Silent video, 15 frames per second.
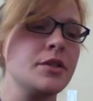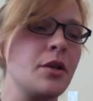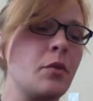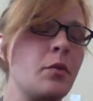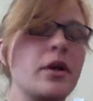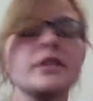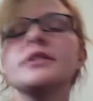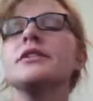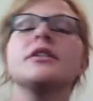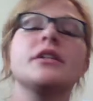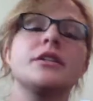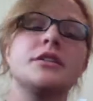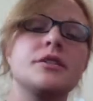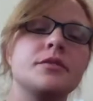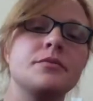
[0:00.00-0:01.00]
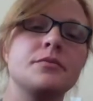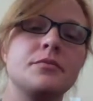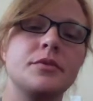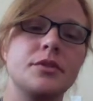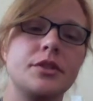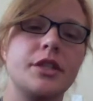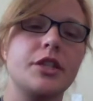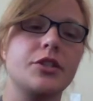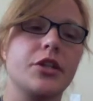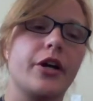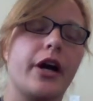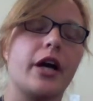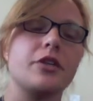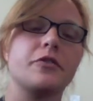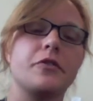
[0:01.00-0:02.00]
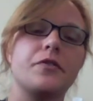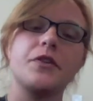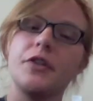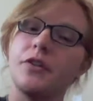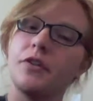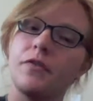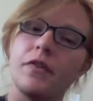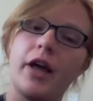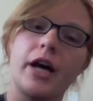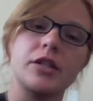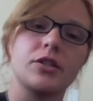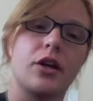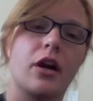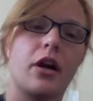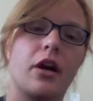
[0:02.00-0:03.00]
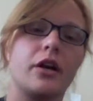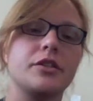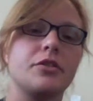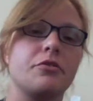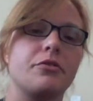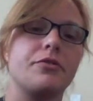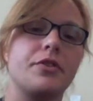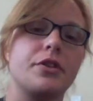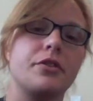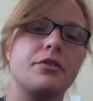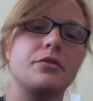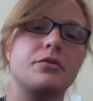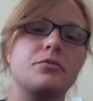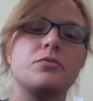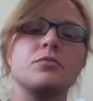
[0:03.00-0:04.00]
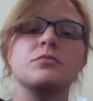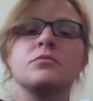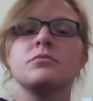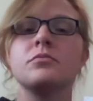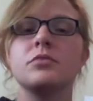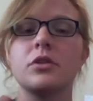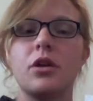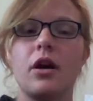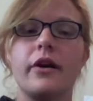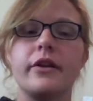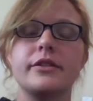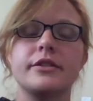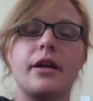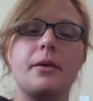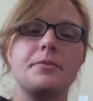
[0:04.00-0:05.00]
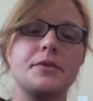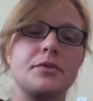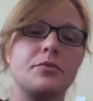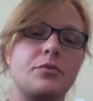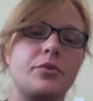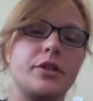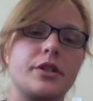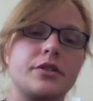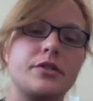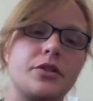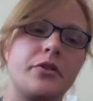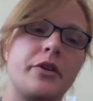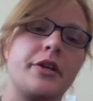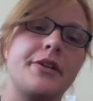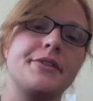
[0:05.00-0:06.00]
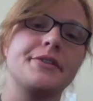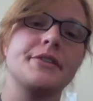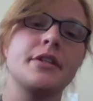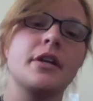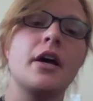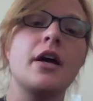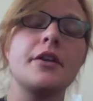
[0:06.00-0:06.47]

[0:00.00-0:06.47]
Once the teacher has reviewed the flashcards and reviewed the concepts with the students,